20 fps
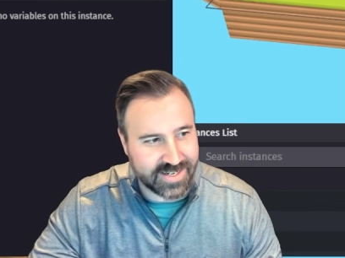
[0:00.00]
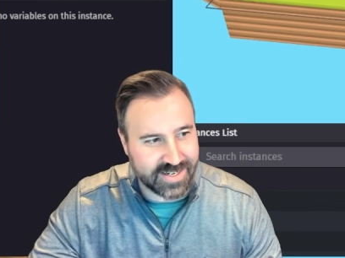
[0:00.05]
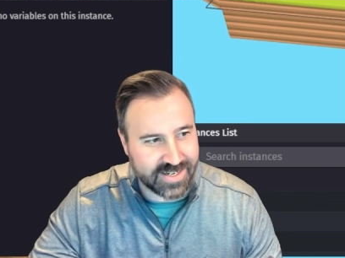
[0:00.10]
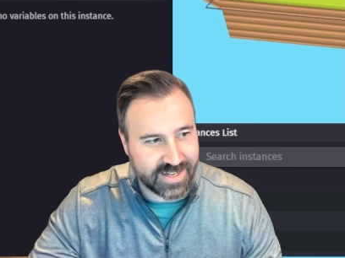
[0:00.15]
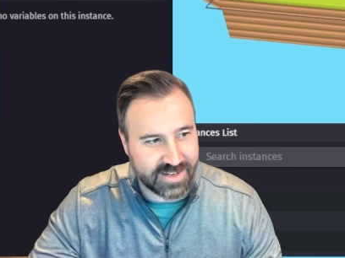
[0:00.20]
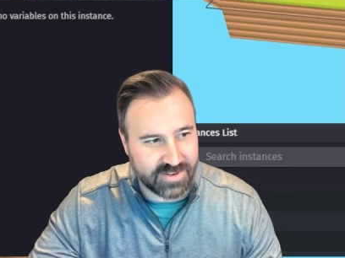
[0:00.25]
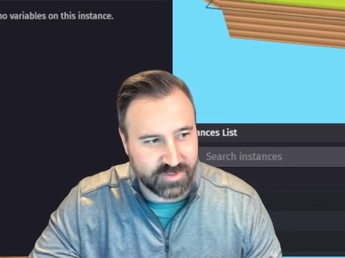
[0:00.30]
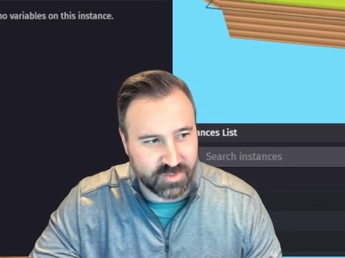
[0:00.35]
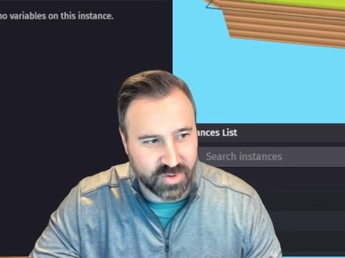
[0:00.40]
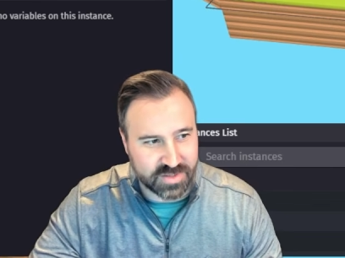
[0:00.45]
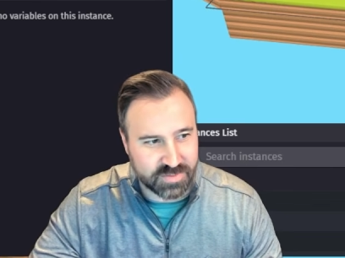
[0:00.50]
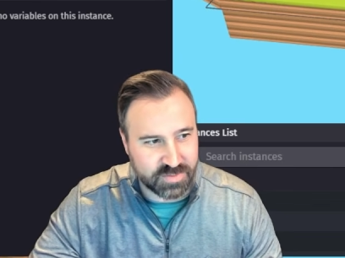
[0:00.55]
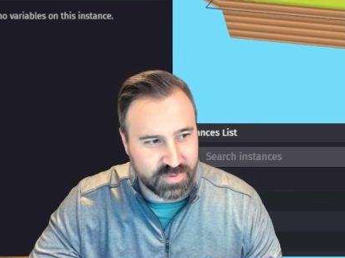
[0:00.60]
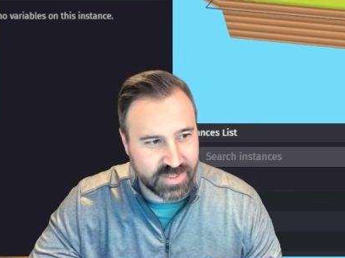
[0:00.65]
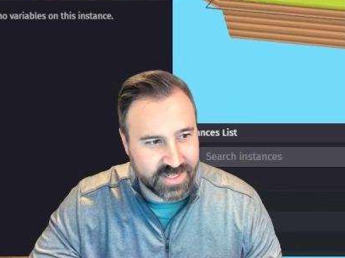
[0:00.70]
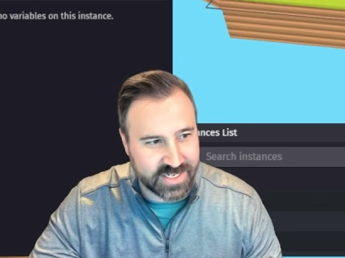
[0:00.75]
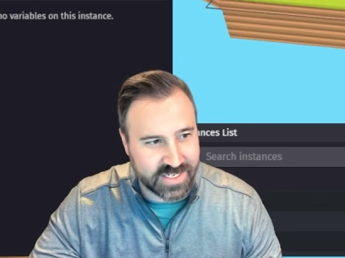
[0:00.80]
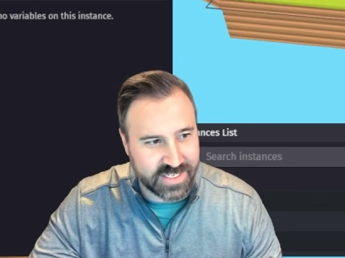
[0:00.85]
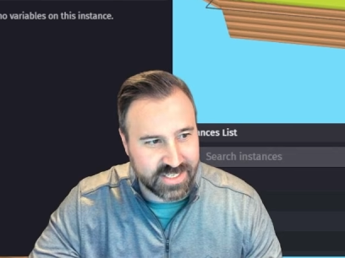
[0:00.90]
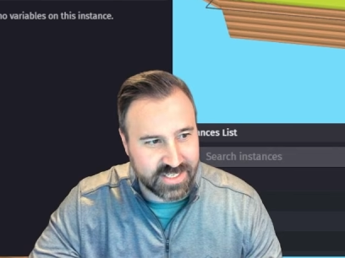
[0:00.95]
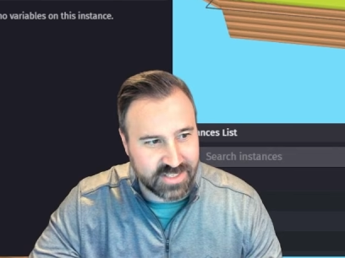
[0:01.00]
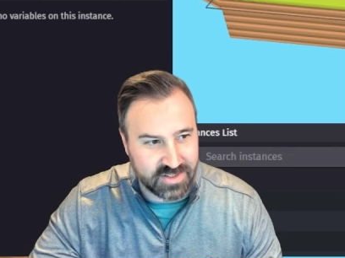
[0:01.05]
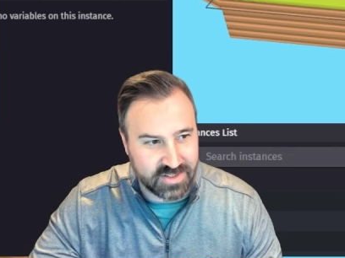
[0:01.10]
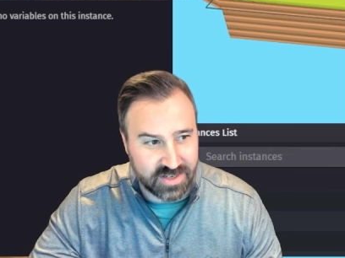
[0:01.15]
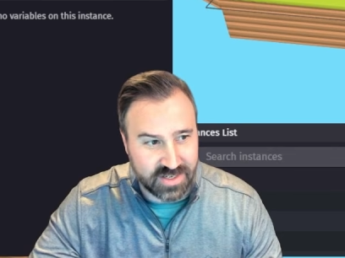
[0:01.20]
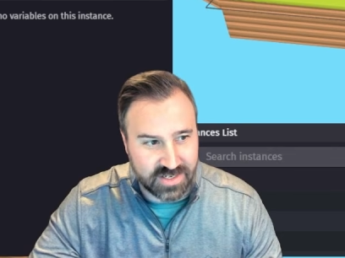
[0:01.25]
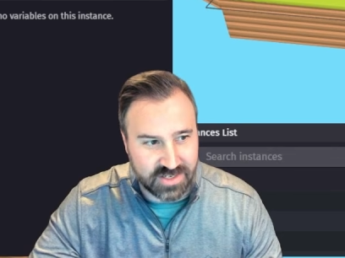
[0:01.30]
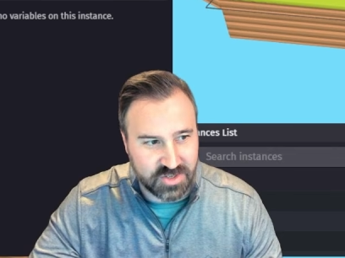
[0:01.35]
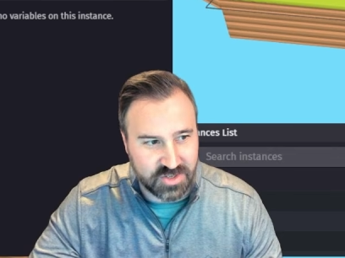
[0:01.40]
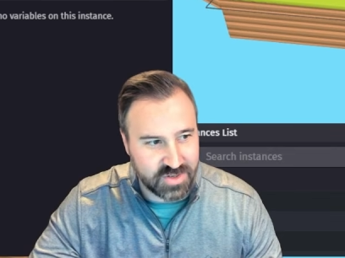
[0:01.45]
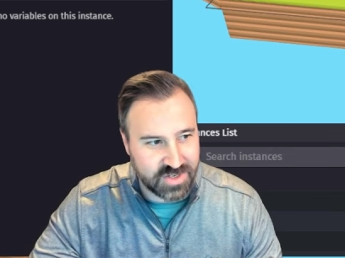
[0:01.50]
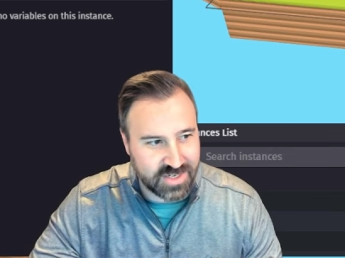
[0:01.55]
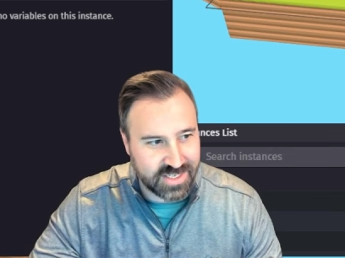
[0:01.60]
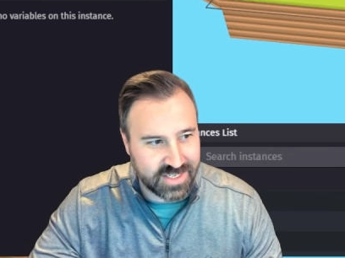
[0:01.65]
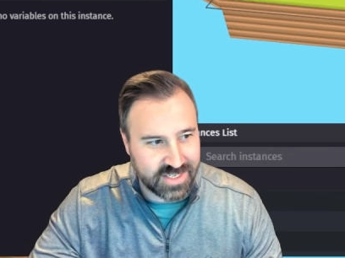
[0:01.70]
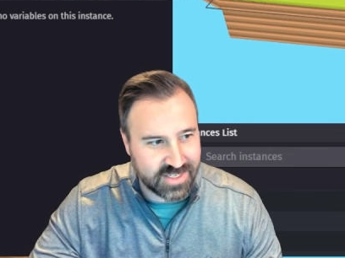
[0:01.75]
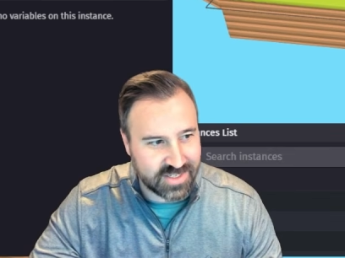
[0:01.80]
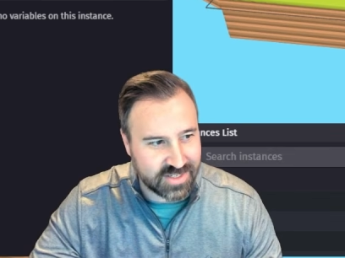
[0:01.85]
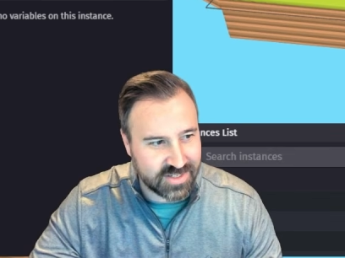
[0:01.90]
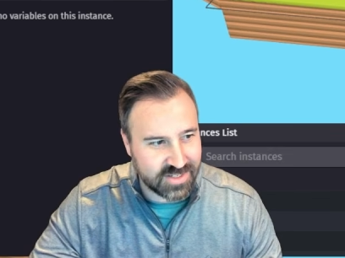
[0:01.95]
I've worked plenty in Unity
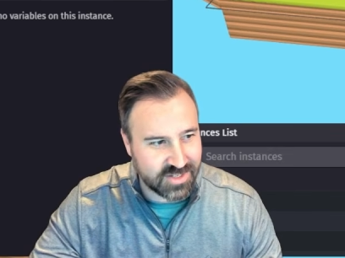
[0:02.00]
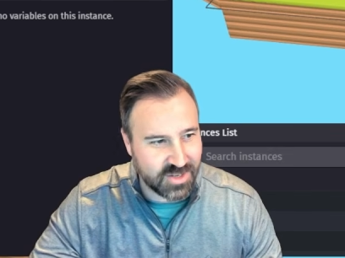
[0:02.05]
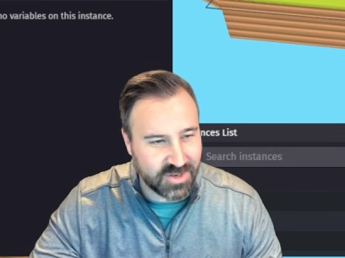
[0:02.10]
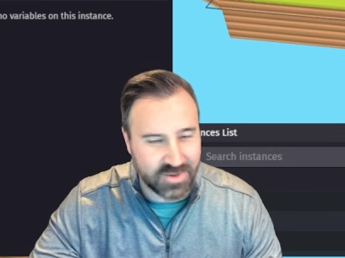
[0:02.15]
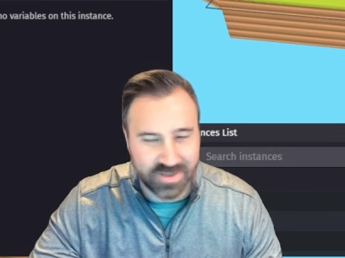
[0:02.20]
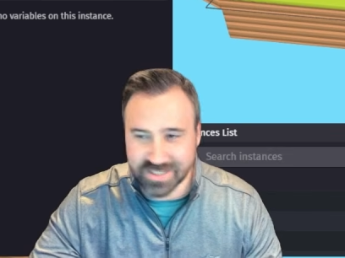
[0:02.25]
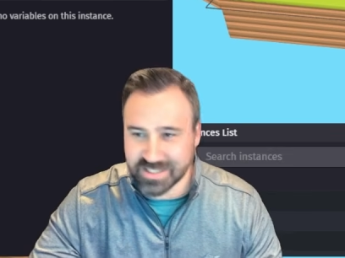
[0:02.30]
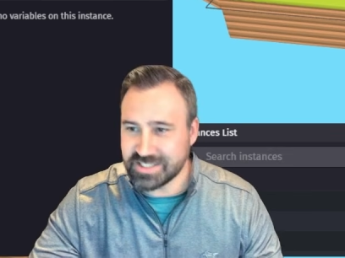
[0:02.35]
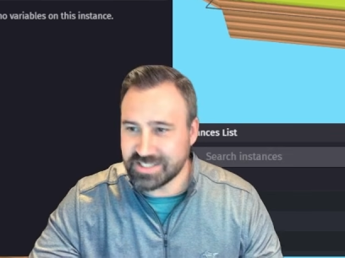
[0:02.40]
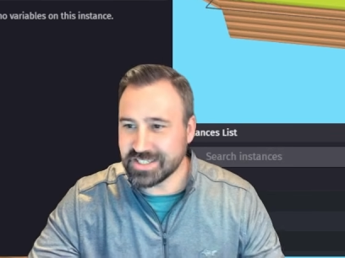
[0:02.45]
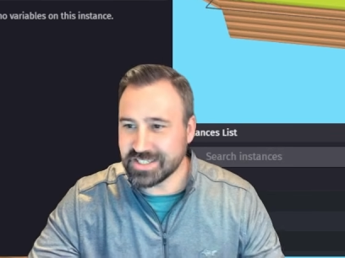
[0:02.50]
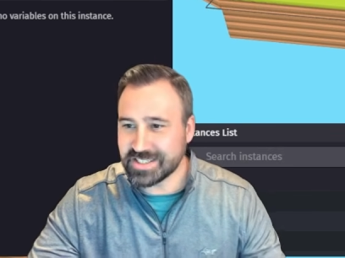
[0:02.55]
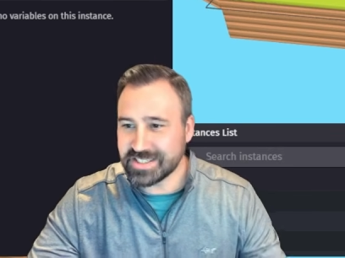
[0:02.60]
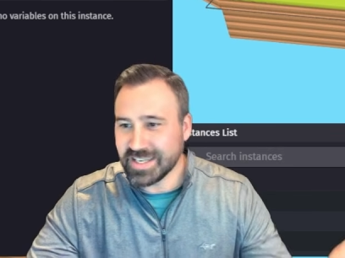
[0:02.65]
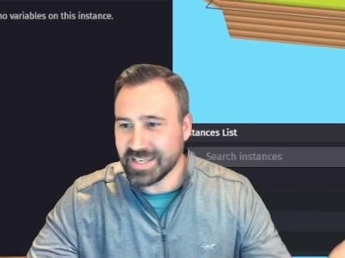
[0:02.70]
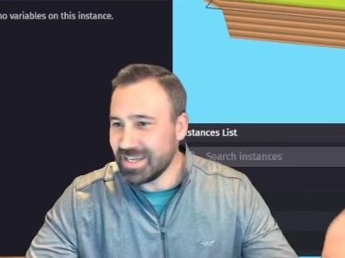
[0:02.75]
and Godot, and it's just,